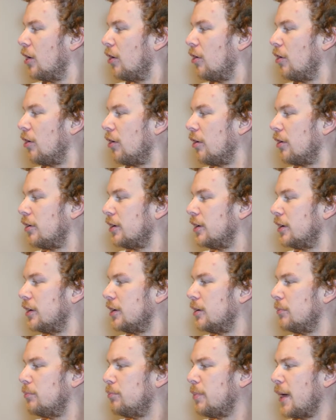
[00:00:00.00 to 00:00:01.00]
or
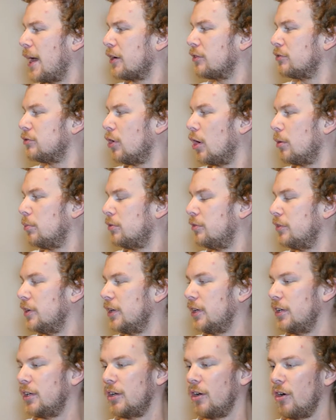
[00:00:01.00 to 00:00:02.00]
in a bank
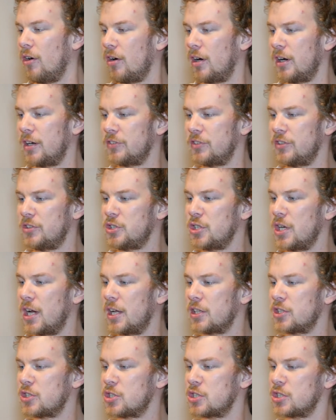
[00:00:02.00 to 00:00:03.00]
robbery or as a
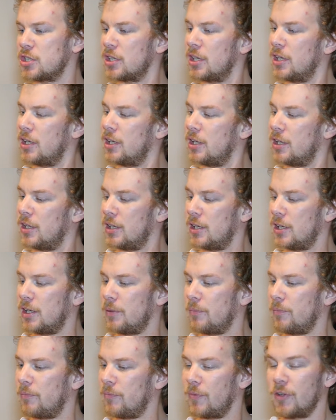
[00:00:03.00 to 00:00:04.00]
judge.
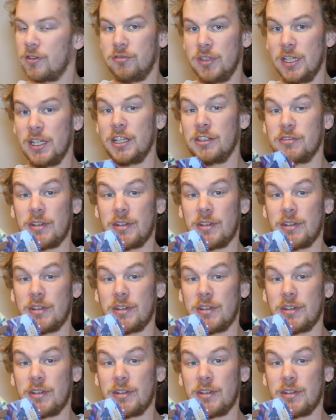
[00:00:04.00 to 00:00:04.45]
Really